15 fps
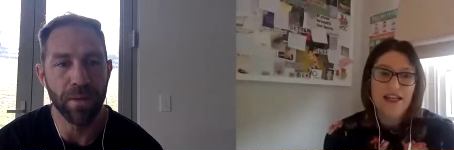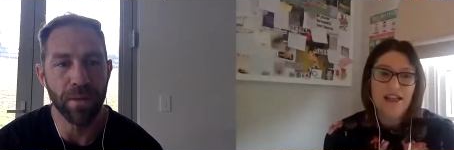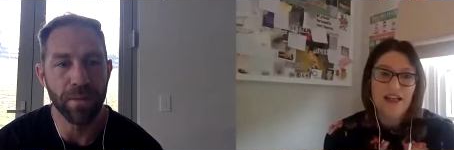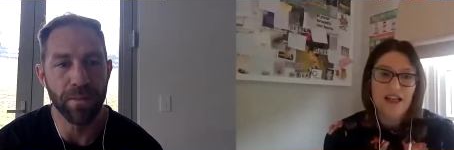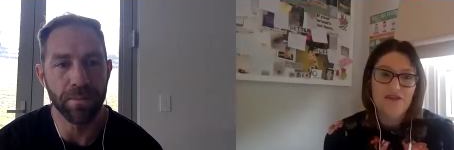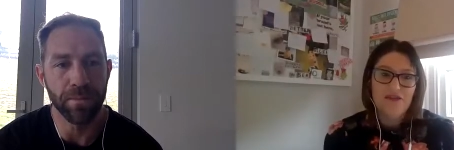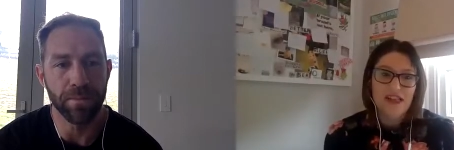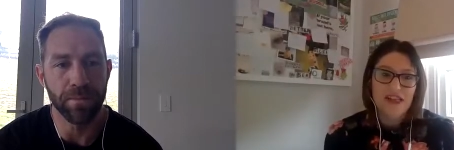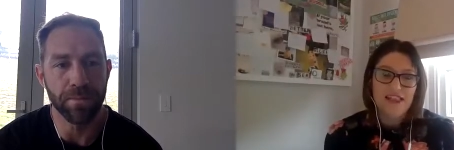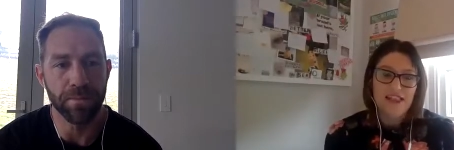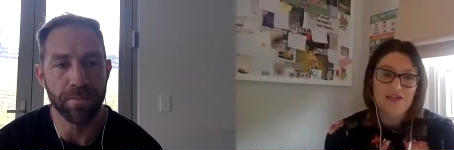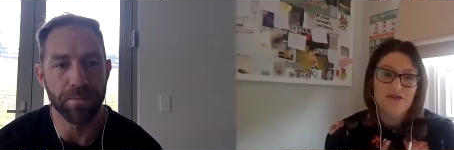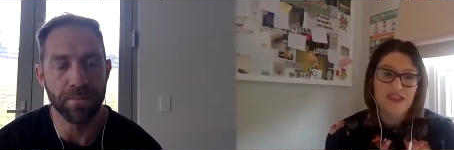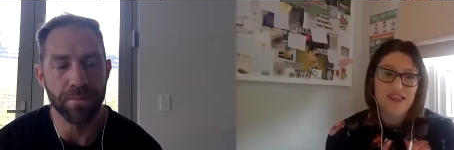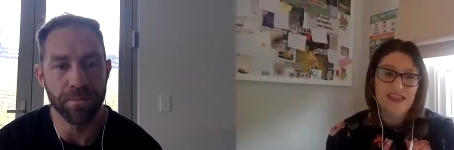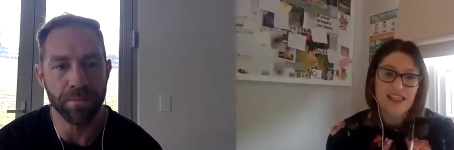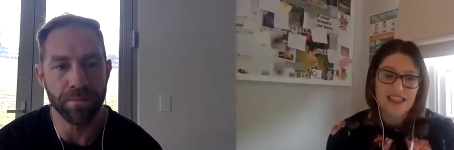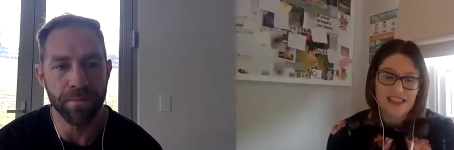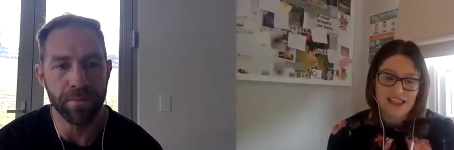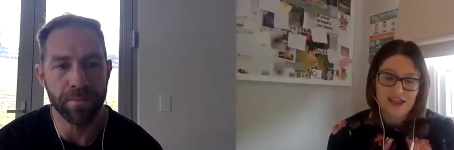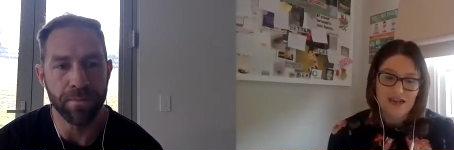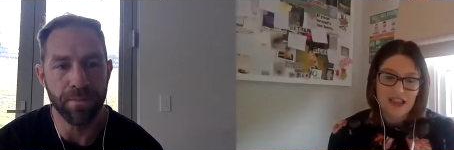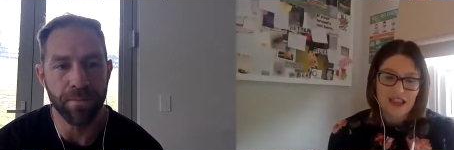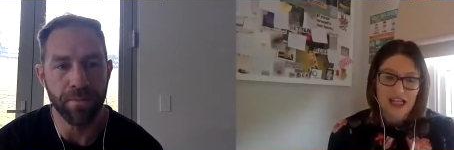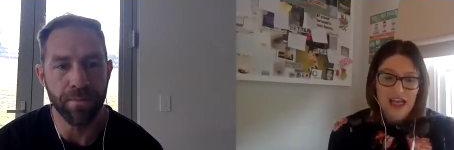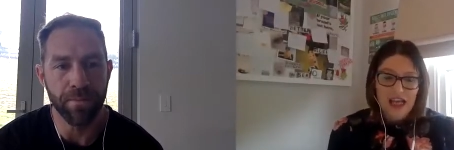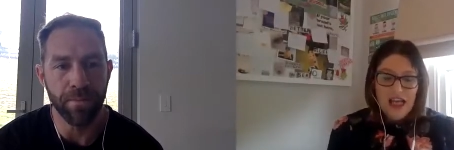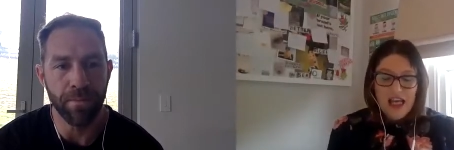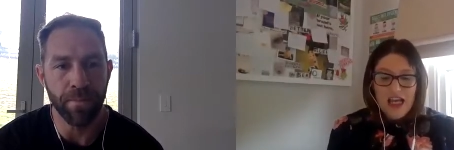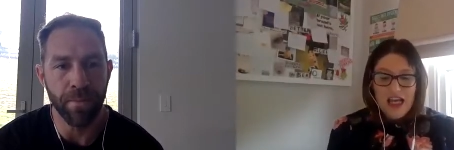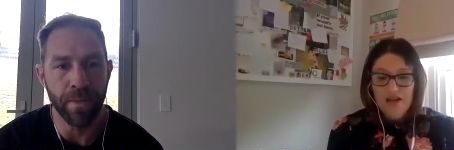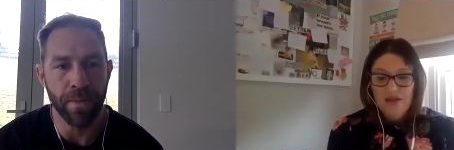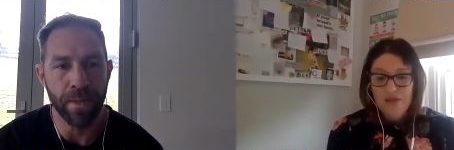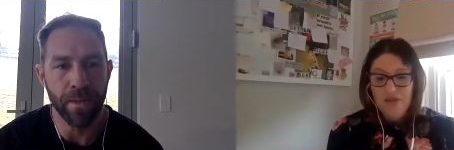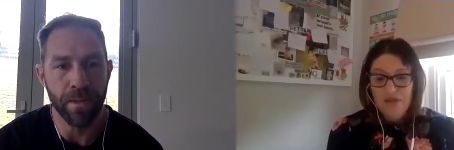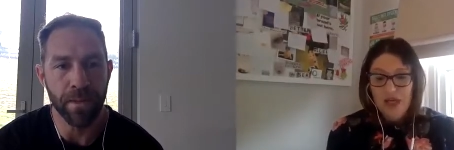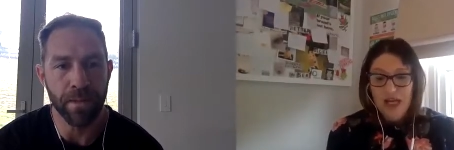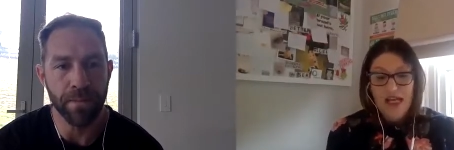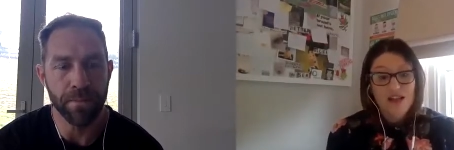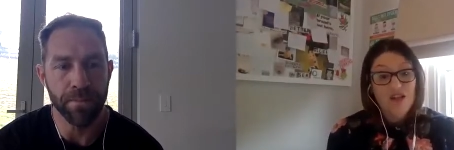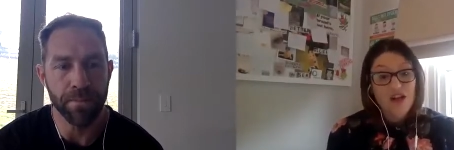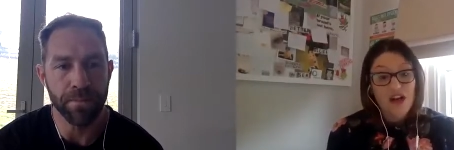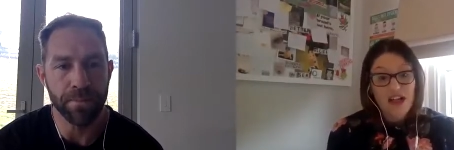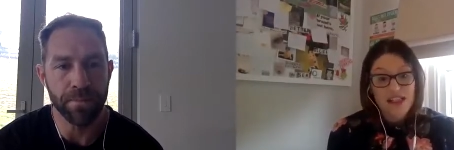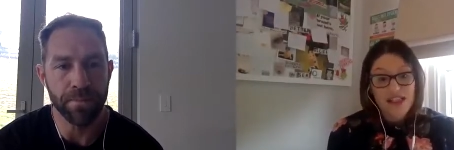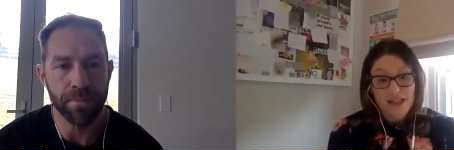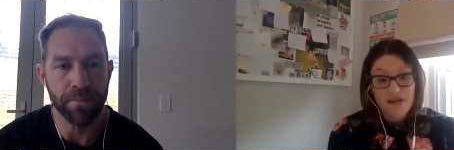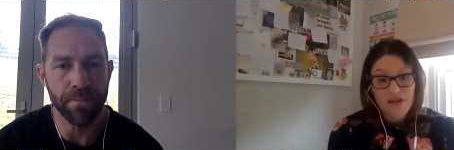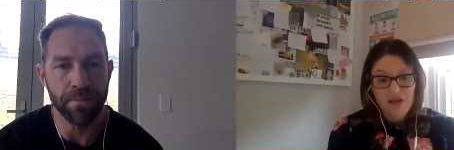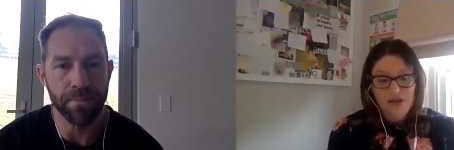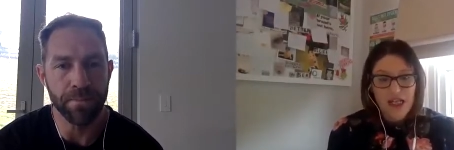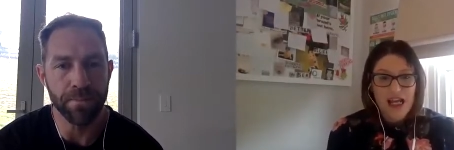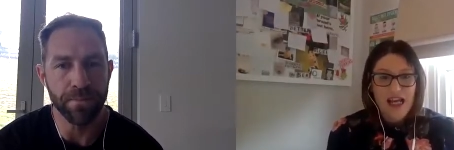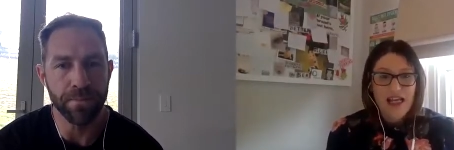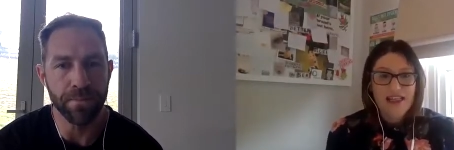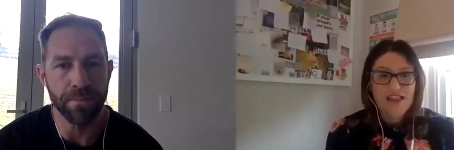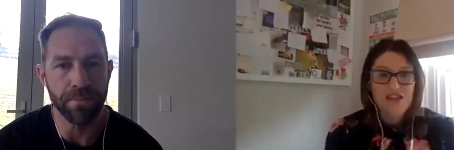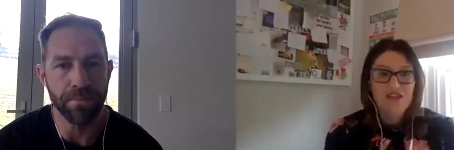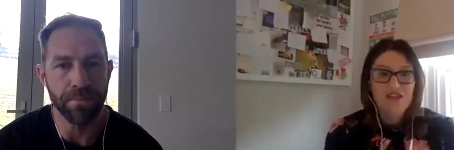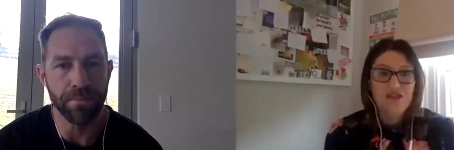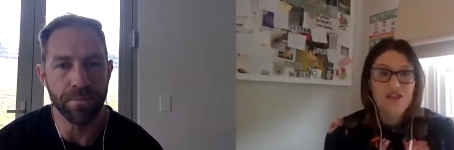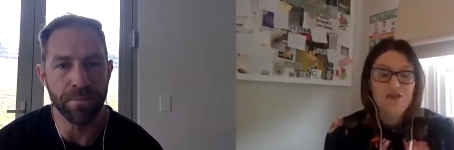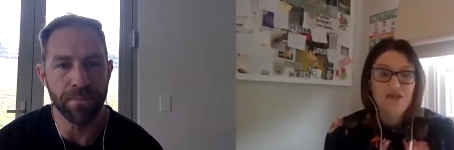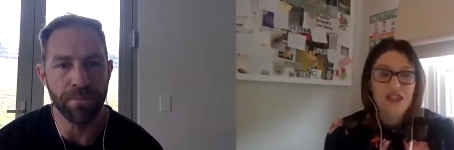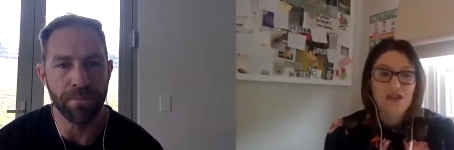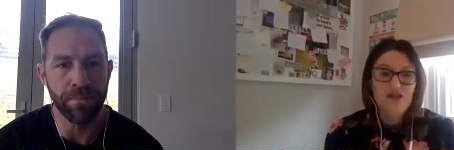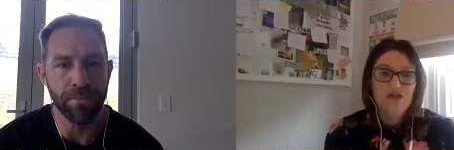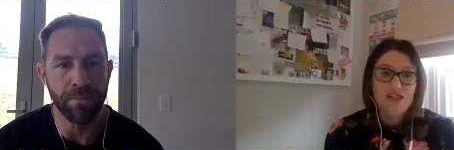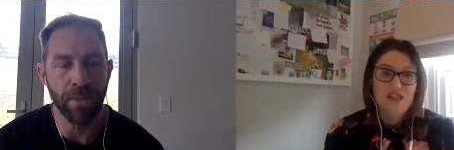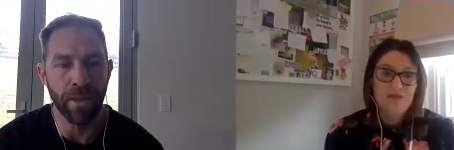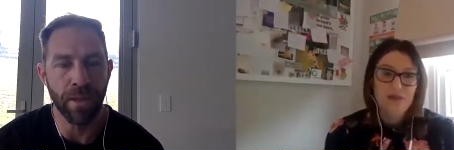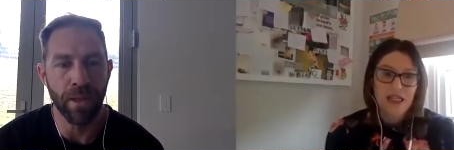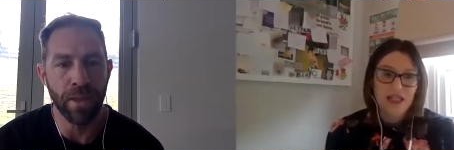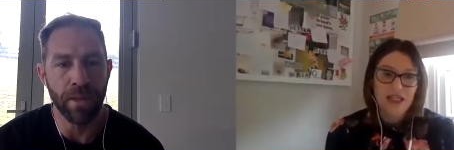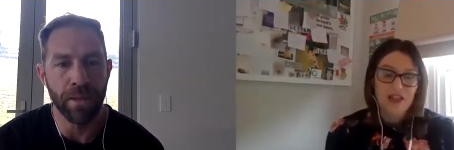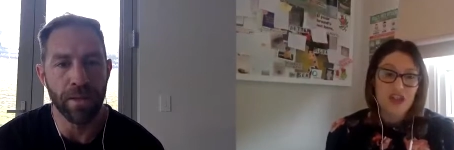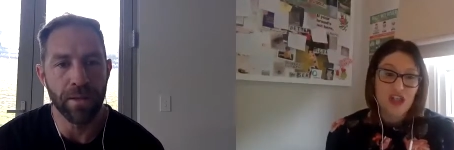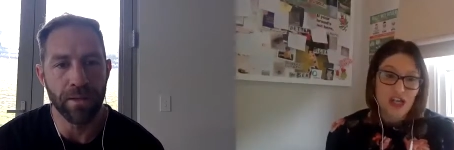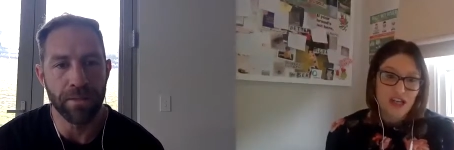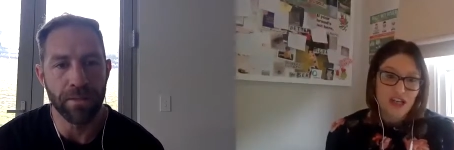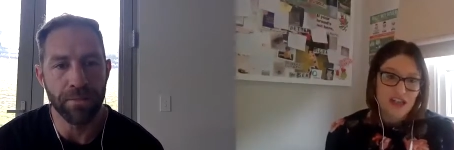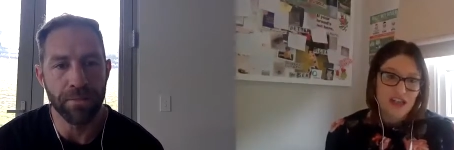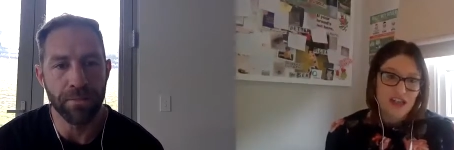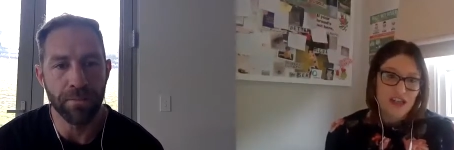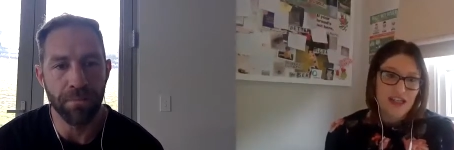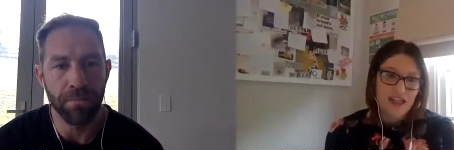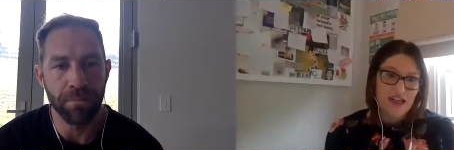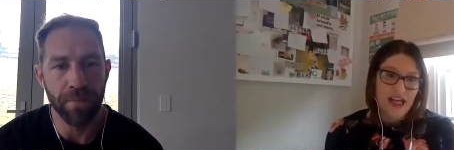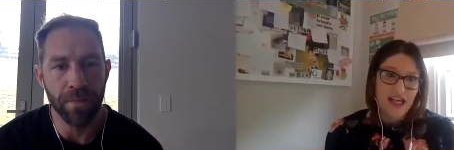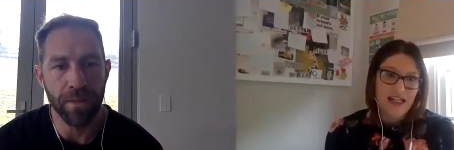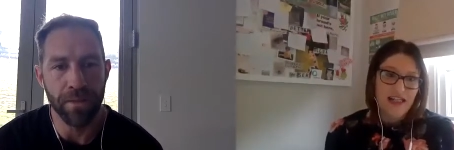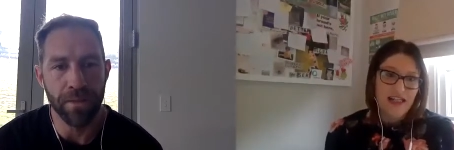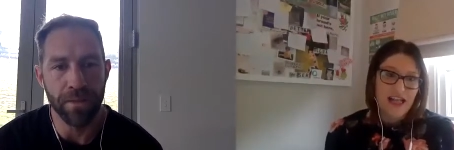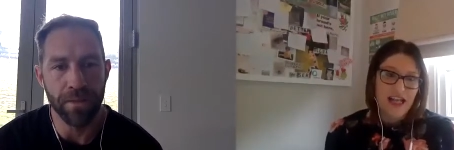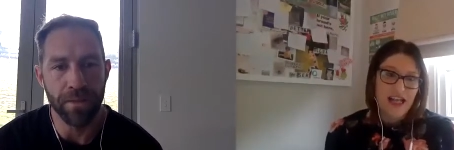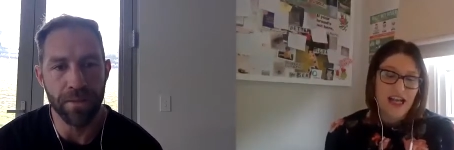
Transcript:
Speaker 1: and our Faces of Dyslexia. And um, I had no idea when we asked you if you were interested in being the judge that you had that